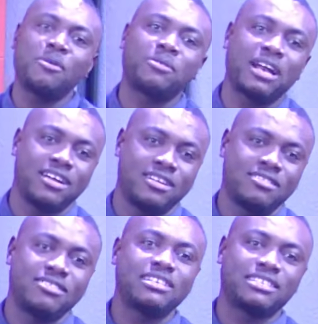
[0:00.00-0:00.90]
kura
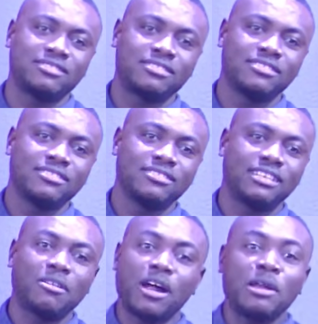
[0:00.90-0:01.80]
rich.
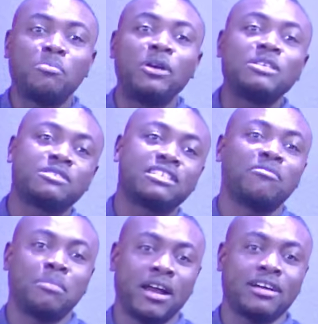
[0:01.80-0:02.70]
Takwa police reserve
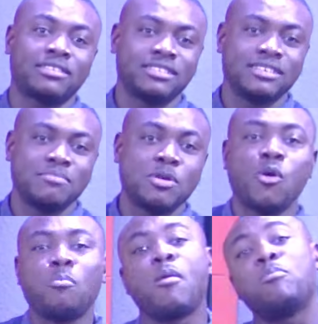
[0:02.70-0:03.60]
barracks. Me ko
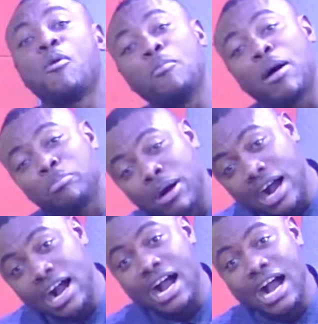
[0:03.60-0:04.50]
bobo ba
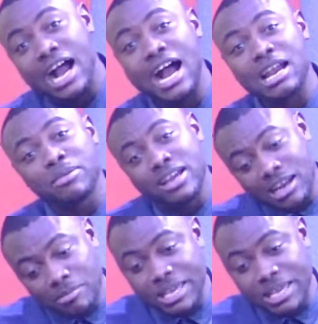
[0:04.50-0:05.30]
pa na me